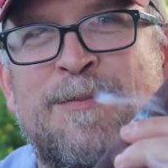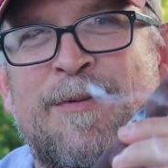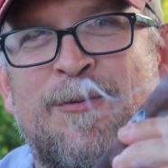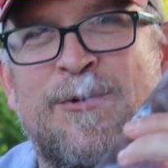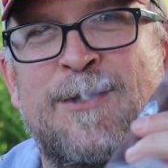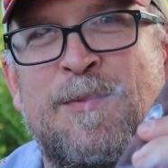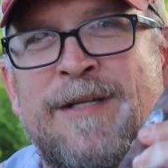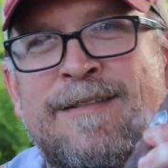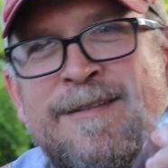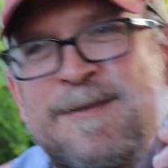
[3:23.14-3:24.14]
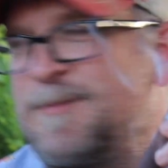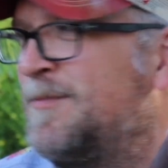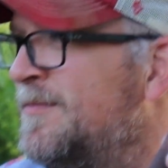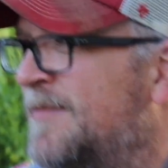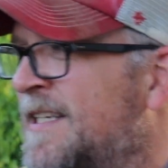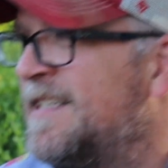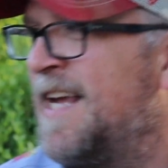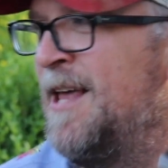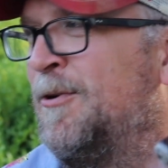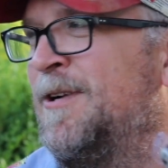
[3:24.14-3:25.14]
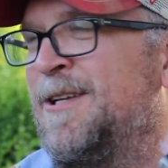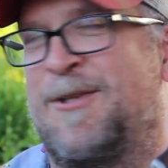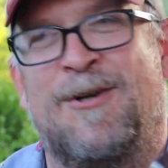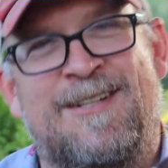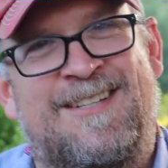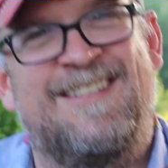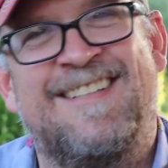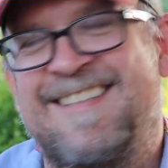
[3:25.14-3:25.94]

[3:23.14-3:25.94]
before he speaks. Gather any thoughts.